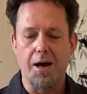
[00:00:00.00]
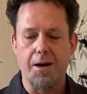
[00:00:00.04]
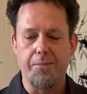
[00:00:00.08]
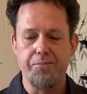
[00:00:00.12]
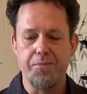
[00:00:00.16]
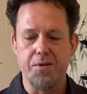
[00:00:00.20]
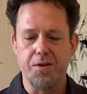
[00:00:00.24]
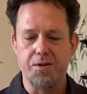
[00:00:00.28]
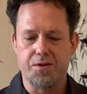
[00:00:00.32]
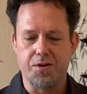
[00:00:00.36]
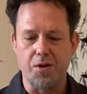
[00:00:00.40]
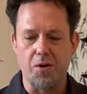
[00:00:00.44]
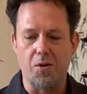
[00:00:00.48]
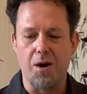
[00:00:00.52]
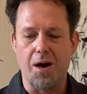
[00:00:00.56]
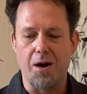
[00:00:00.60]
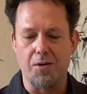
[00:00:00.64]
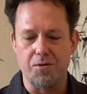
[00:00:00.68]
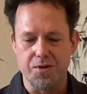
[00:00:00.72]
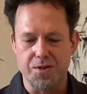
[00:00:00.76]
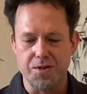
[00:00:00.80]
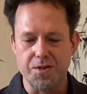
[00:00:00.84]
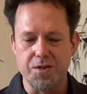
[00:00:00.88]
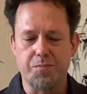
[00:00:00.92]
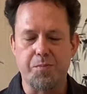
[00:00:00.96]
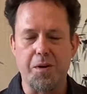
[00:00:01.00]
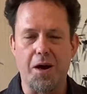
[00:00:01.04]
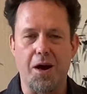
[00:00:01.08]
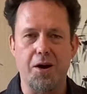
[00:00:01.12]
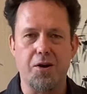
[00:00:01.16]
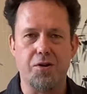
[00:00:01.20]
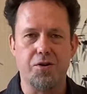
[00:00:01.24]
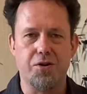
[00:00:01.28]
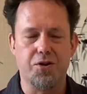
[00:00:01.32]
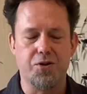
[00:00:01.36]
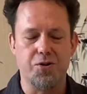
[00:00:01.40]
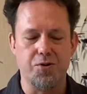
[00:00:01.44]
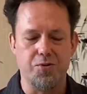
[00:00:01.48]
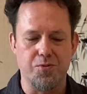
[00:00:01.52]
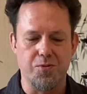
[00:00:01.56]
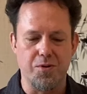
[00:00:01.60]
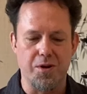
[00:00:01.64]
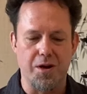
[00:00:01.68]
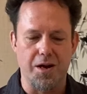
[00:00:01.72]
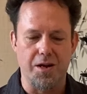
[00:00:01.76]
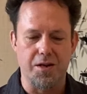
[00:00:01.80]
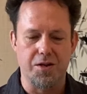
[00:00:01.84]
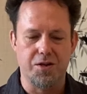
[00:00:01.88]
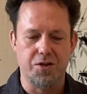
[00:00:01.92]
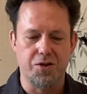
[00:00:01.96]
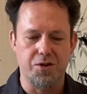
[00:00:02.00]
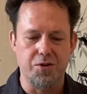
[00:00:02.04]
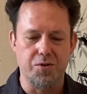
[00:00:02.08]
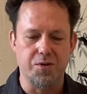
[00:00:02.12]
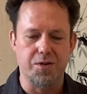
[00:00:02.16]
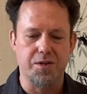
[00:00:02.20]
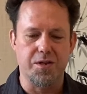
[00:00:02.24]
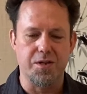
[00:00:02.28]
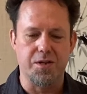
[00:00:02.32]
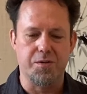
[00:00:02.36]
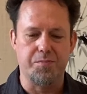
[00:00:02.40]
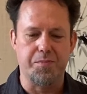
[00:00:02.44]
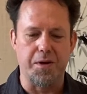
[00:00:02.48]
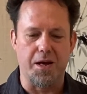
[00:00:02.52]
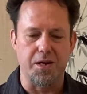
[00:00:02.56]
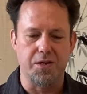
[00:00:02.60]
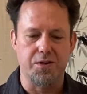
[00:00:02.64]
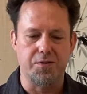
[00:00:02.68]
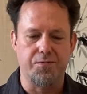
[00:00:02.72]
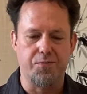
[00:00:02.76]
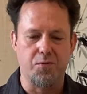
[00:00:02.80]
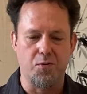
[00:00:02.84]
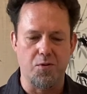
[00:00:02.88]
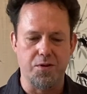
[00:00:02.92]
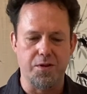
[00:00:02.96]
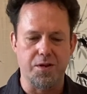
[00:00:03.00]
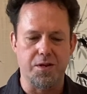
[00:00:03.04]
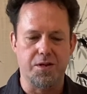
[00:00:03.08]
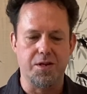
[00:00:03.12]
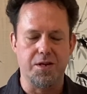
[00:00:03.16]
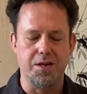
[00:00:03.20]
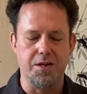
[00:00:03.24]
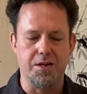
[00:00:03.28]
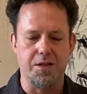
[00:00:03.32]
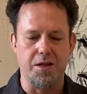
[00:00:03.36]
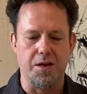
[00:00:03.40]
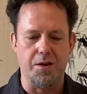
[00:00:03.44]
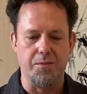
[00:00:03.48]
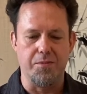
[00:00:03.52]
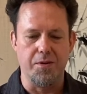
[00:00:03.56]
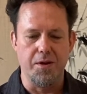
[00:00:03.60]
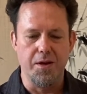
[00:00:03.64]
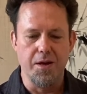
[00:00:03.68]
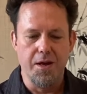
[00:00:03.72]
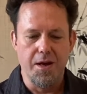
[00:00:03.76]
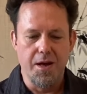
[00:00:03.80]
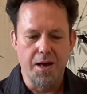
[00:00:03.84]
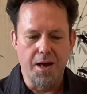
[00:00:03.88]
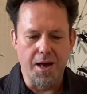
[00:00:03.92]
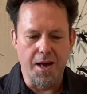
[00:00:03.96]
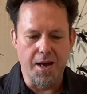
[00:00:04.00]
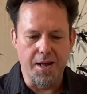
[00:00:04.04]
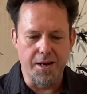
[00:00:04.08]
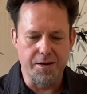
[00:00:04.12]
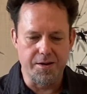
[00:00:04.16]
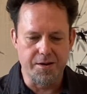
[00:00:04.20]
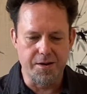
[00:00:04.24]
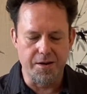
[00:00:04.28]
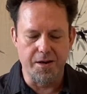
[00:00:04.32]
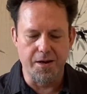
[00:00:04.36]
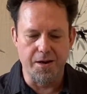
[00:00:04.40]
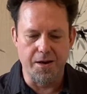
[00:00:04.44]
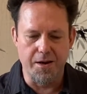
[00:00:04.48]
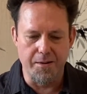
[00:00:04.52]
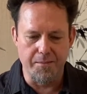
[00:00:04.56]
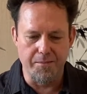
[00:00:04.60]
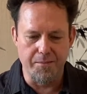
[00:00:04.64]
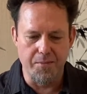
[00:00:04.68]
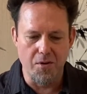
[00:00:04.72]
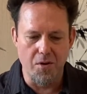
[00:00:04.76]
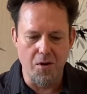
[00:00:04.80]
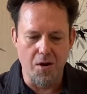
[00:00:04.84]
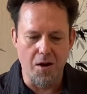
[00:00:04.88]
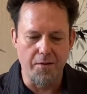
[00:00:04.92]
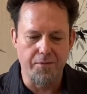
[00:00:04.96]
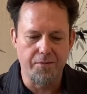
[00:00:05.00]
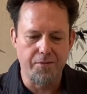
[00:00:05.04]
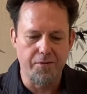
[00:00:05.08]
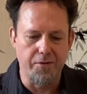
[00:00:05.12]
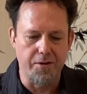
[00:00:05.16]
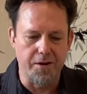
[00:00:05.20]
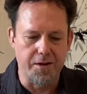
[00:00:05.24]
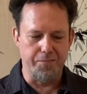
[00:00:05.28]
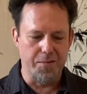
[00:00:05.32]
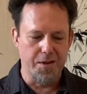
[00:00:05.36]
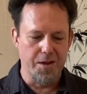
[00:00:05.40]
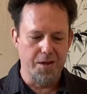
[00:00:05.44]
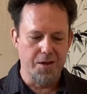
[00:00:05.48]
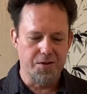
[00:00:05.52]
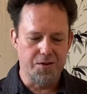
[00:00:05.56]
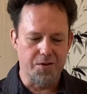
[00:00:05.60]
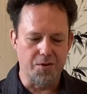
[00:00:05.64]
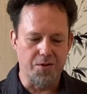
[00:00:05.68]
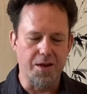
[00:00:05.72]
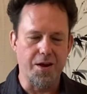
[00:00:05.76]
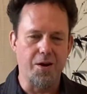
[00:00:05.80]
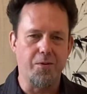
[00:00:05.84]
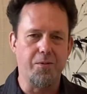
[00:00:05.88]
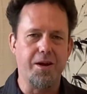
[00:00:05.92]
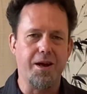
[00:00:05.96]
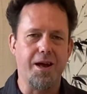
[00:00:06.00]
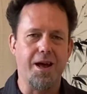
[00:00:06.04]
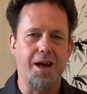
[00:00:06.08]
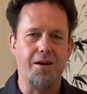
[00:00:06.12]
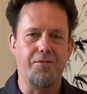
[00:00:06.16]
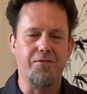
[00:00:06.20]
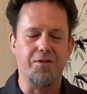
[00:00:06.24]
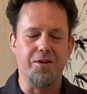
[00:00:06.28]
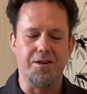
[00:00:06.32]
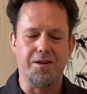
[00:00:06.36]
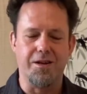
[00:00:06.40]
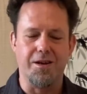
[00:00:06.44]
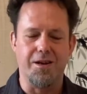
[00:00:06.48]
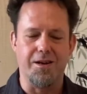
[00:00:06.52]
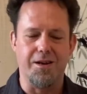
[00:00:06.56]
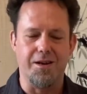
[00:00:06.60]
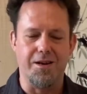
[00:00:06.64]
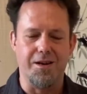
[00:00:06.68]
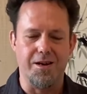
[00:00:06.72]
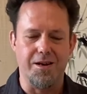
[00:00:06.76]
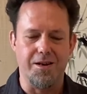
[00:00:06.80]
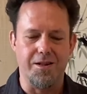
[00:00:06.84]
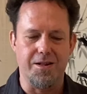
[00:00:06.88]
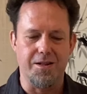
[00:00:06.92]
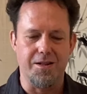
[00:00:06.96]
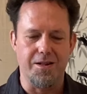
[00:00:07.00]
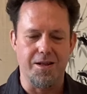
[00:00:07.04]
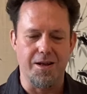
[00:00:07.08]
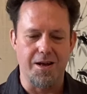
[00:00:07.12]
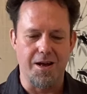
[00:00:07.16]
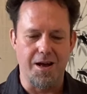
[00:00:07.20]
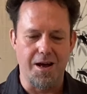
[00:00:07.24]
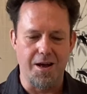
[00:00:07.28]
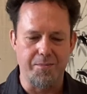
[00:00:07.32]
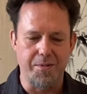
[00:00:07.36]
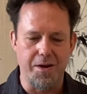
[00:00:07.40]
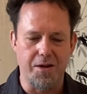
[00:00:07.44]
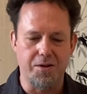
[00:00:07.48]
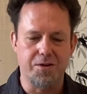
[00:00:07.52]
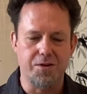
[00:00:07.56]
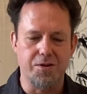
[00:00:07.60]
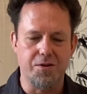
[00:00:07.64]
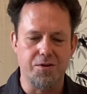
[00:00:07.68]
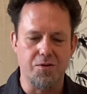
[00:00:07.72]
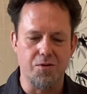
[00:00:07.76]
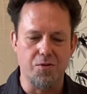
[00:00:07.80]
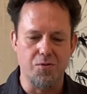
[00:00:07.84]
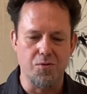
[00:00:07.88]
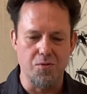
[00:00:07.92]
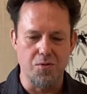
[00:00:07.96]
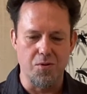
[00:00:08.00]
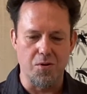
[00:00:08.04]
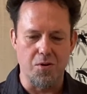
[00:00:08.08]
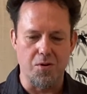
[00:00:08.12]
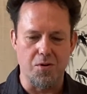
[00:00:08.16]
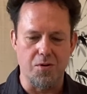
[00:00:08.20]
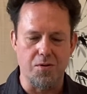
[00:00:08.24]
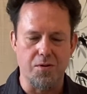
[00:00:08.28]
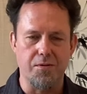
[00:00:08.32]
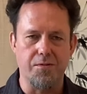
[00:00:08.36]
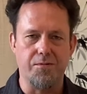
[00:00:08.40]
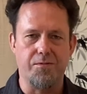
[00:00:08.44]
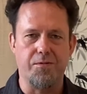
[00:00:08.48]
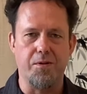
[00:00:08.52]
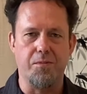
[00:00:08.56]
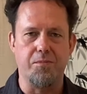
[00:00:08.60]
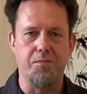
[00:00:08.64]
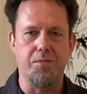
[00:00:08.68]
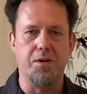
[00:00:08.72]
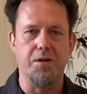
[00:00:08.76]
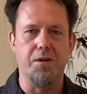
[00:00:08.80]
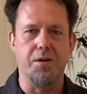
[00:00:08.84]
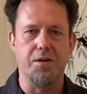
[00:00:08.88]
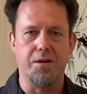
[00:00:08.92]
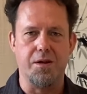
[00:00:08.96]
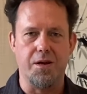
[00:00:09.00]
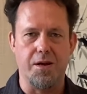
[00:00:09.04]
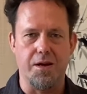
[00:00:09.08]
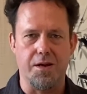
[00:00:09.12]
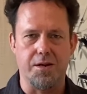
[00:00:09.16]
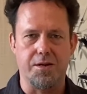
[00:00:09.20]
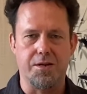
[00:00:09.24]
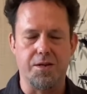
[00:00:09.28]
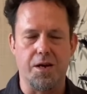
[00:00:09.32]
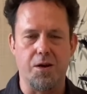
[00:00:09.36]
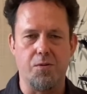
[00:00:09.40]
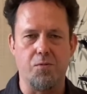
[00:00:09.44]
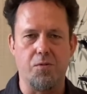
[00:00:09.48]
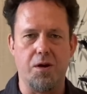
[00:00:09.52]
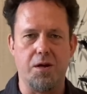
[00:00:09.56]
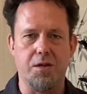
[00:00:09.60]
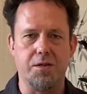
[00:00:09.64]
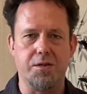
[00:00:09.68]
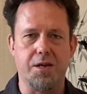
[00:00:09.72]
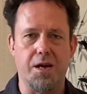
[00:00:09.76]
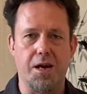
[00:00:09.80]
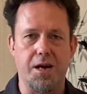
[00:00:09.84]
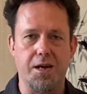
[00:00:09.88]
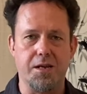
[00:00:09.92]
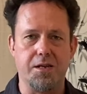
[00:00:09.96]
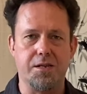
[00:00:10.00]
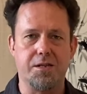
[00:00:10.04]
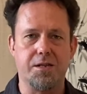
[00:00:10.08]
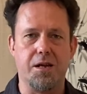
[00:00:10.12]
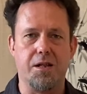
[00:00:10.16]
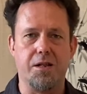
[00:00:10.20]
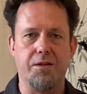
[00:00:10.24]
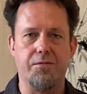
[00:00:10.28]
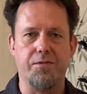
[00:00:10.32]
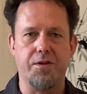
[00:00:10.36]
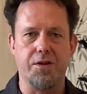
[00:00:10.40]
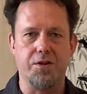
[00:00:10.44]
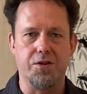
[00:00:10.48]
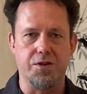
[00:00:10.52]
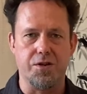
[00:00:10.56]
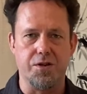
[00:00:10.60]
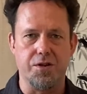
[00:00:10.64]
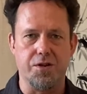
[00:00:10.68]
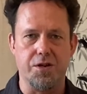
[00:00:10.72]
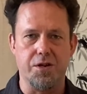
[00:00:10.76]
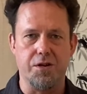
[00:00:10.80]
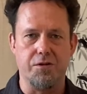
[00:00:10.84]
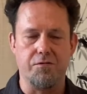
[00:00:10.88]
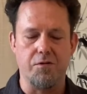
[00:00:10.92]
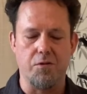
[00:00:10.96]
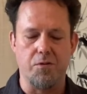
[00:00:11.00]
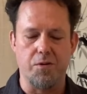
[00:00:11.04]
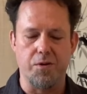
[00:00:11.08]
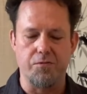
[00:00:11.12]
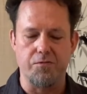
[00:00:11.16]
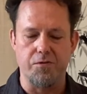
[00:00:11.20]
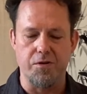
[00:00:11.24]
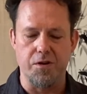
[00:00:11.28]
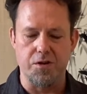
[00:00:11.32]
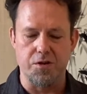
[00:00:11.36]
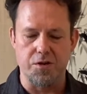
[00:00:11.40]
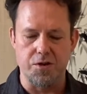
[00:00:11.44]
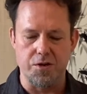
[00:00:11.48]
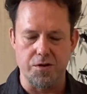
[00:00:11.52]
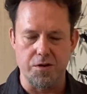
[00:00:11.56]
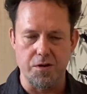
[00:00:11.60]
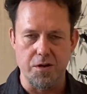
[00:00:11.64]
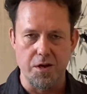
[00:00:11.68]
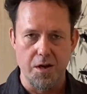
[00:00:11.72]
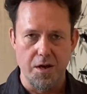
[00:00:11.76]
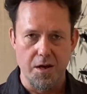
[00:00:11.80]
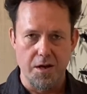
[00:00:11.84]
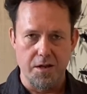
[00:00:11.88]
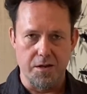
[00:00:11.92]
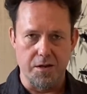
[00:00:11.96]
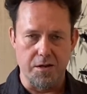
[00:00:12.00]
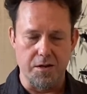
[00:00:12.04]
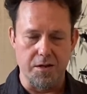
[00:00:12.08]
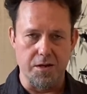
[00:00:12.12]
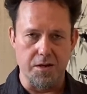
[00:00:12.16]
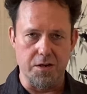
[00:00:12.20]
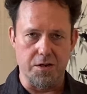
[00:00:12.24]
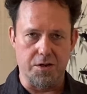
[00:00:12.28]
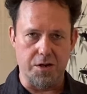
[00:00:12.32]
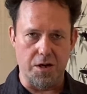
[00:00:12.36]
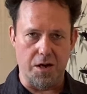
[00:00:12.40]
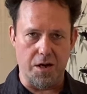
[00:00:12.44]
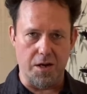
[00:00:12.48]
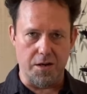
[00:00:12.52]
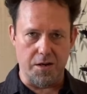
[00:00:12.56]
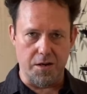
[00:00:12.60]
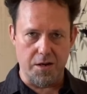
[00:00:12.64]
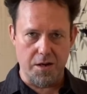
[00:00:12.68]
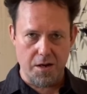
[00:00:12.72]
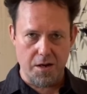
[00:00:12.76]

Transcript: So I was inspired to choose this batch for the tea club and offer it. So there we have it, a high mountain oolong from Taiwan's highest elevation tea growing region, the Lishan,